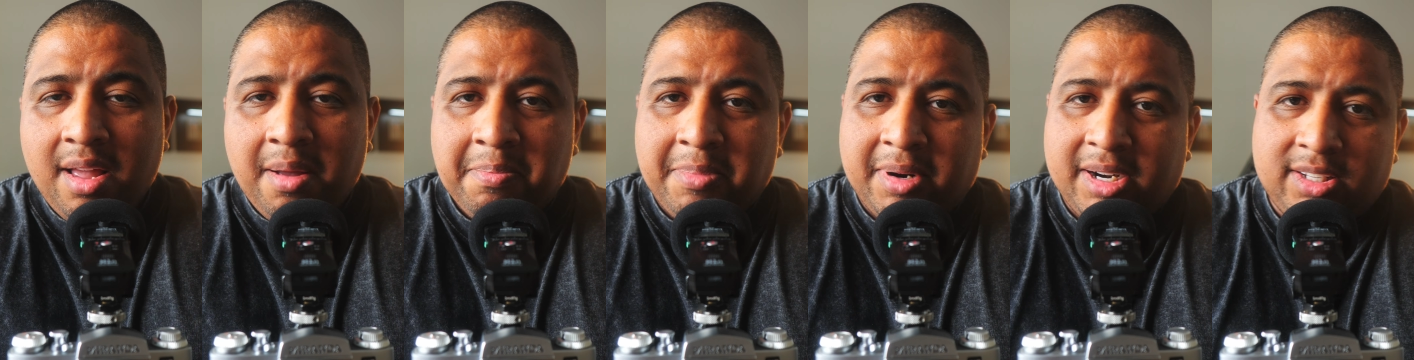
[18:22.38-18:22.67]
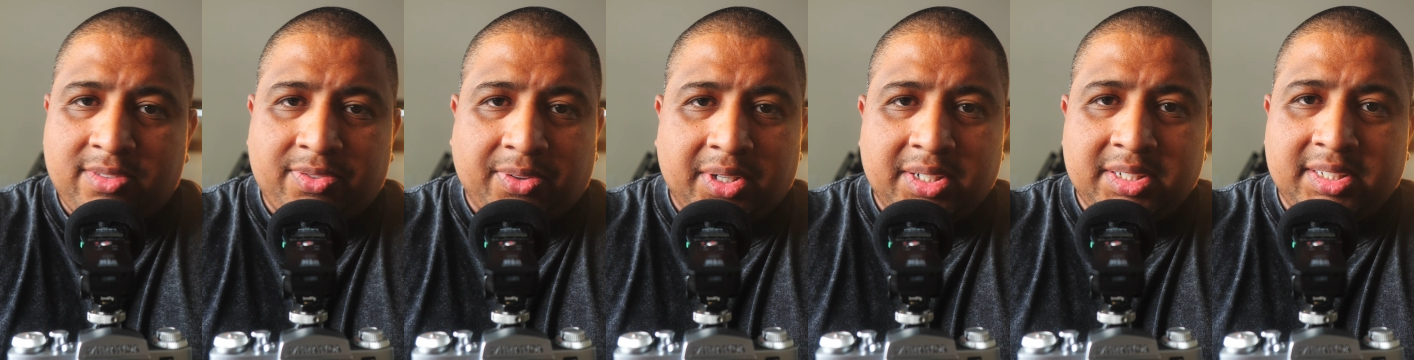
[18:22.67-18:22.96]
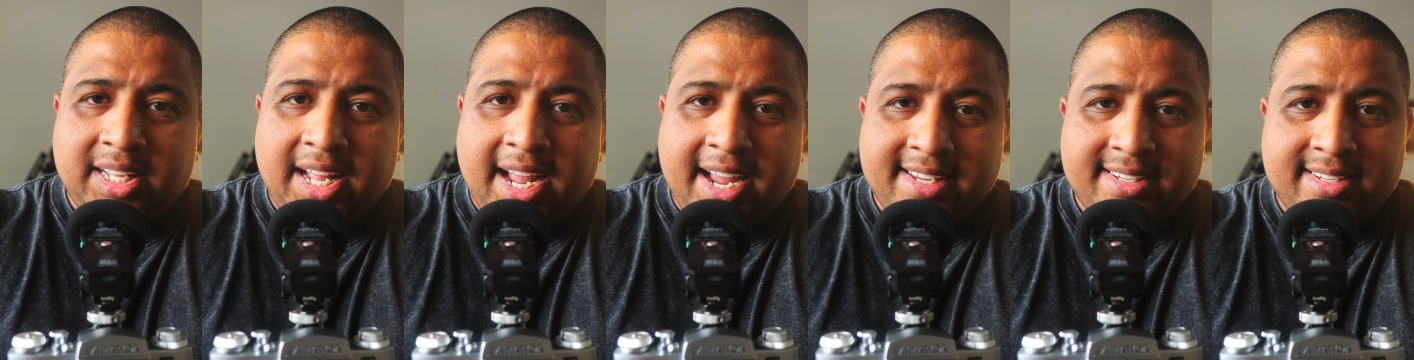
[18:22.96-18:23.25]
But as far
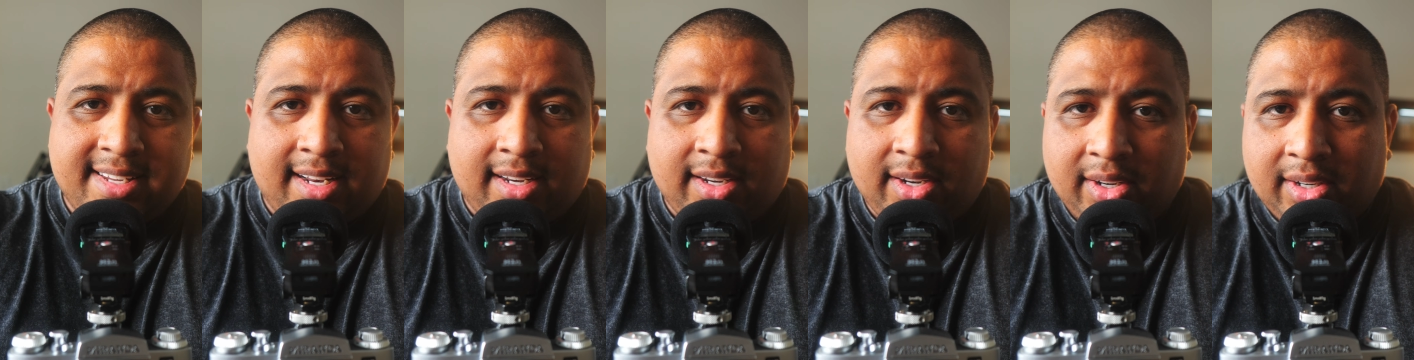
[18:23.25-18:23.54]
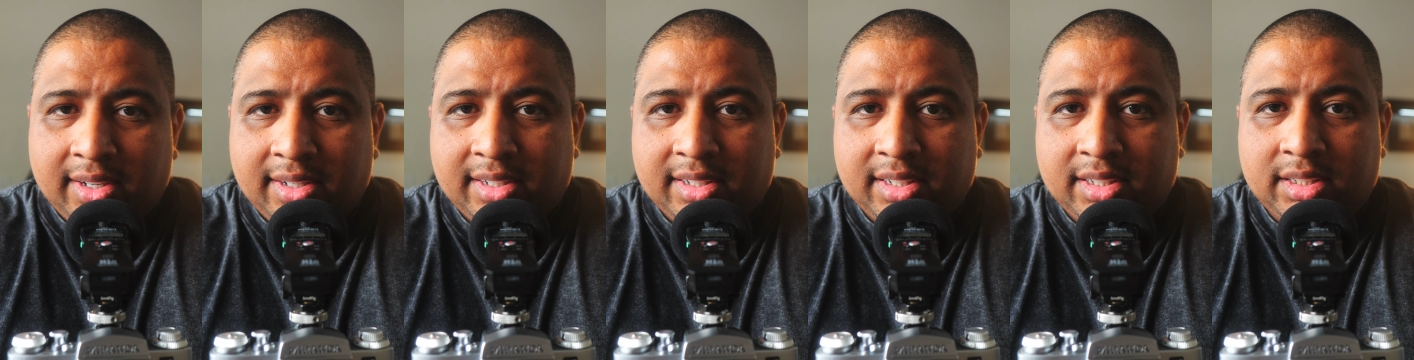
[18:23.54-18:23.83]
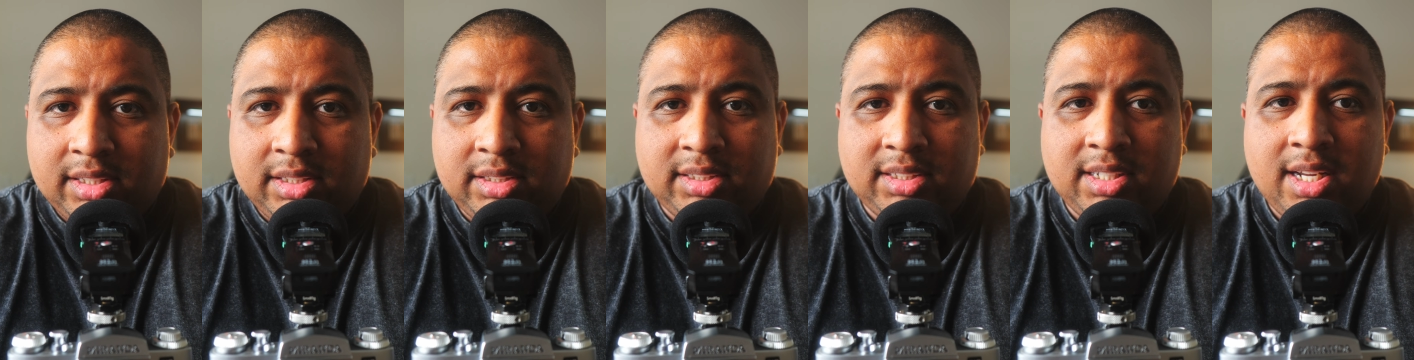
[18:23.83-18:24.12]
as the
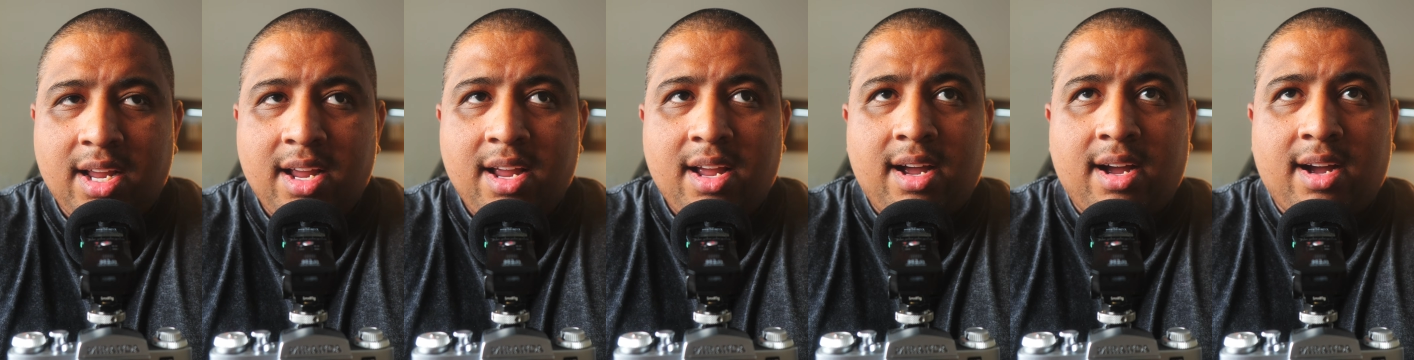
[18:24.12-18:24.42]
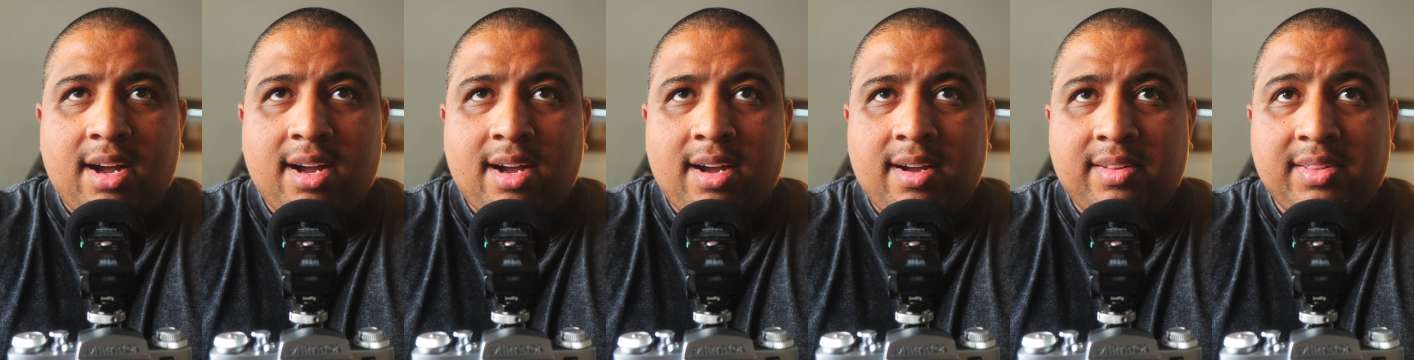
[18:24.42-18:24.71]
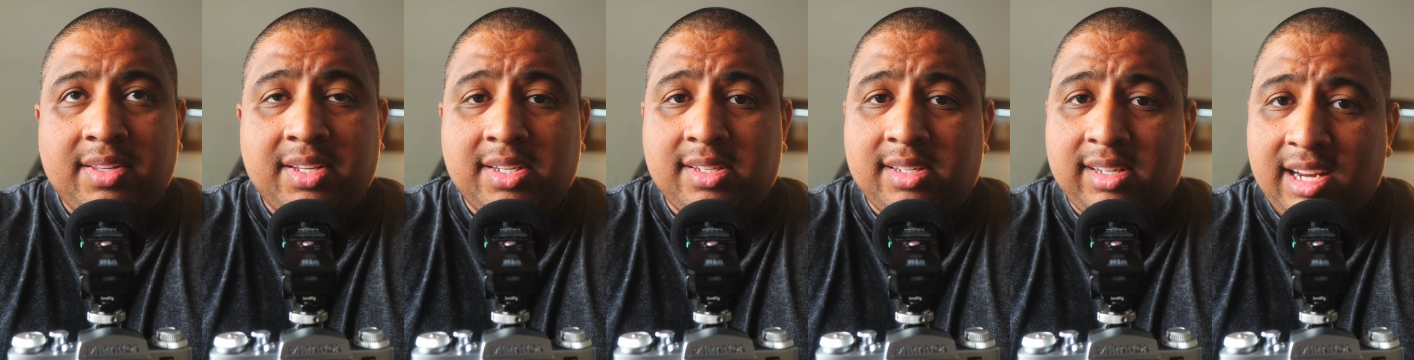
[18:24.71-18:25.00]
SLRs,
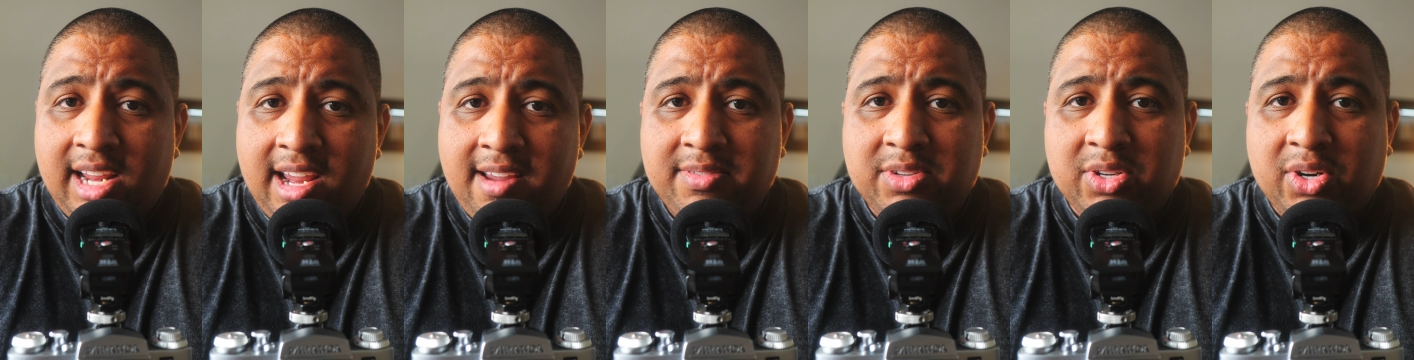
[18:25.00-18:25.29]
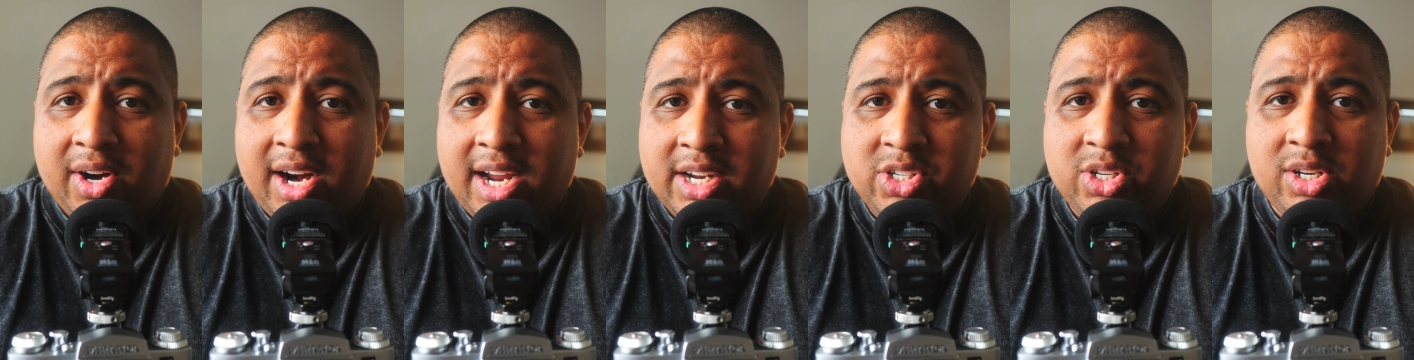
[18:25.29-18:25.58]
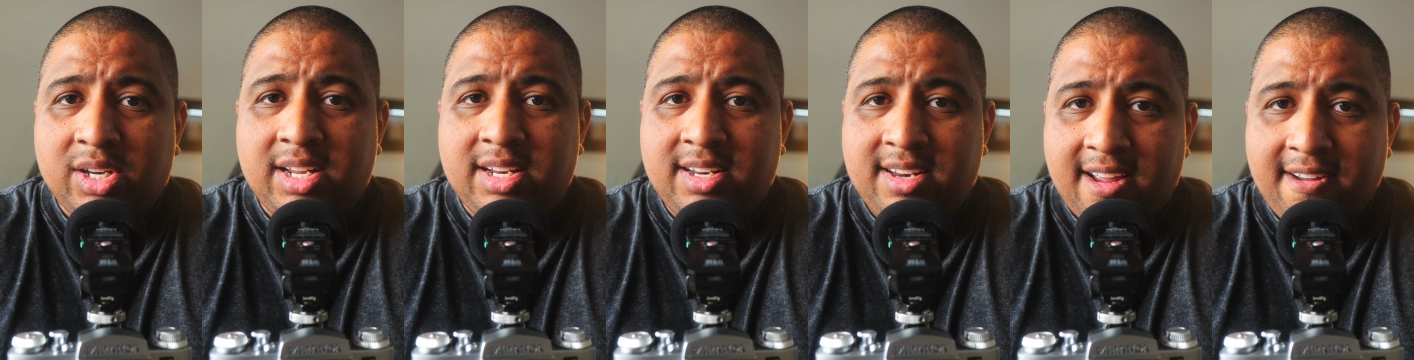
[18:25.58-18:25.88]
the sleeves are
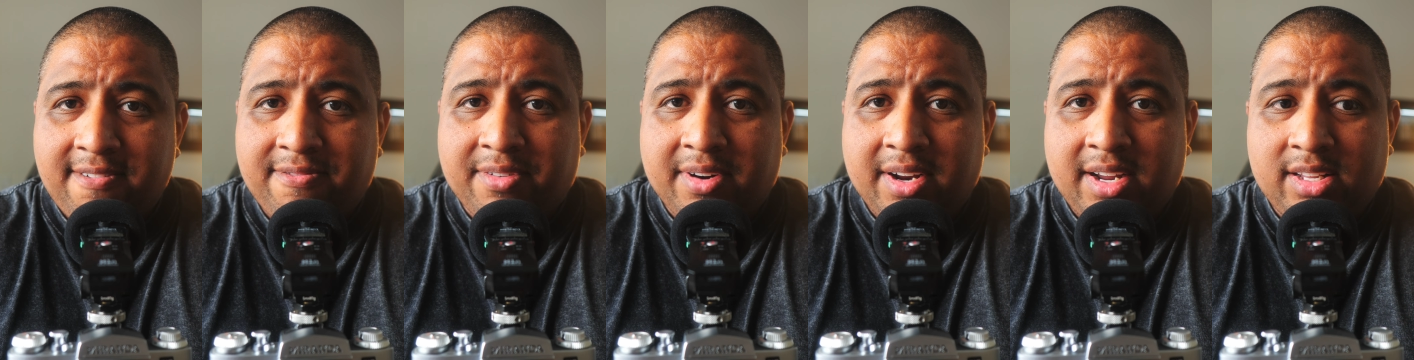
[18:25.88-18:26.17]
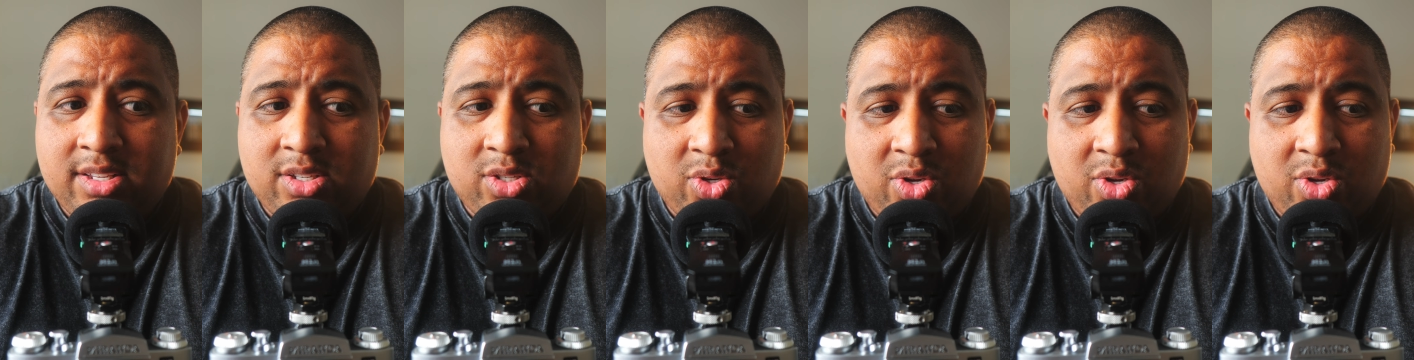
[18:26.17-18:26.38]
actually different,